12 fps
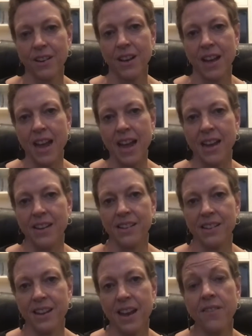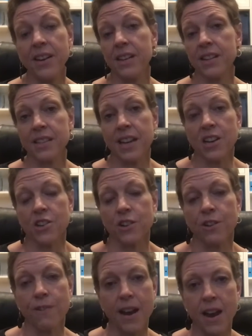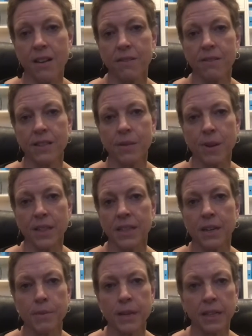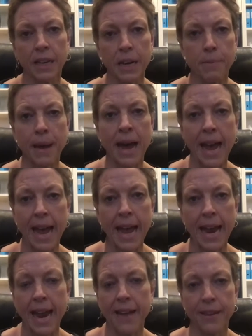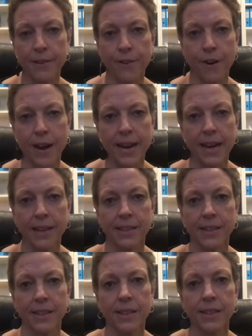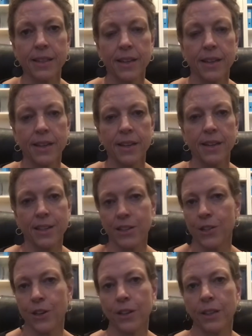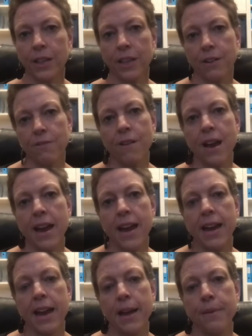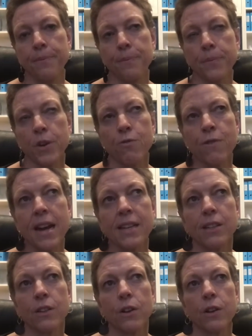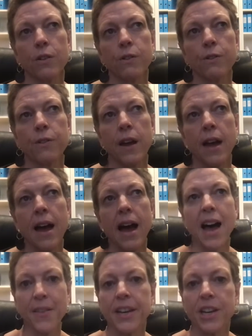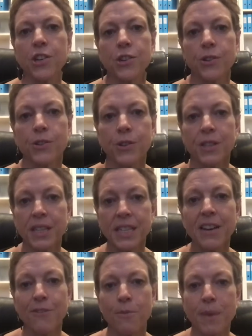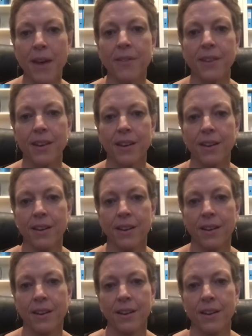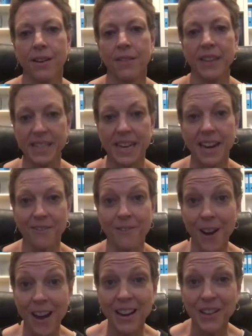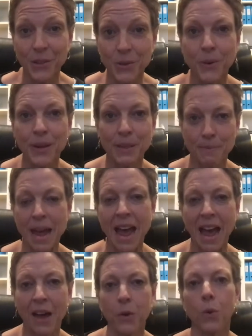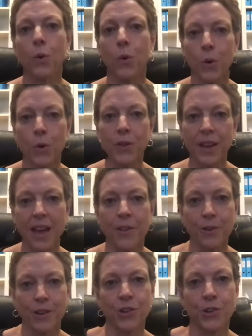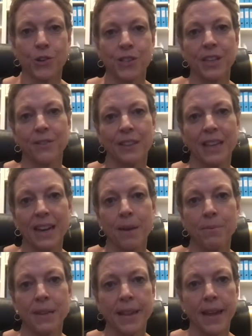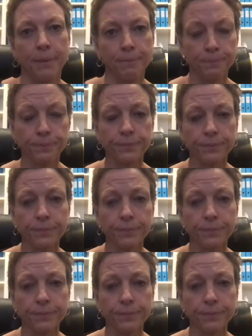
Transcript: And having a discussion around someone's inability to pay and their finances is certainly going to raise a lot of other issues, because it's never about the debt, right? It's always about all the other issues that have led up to that.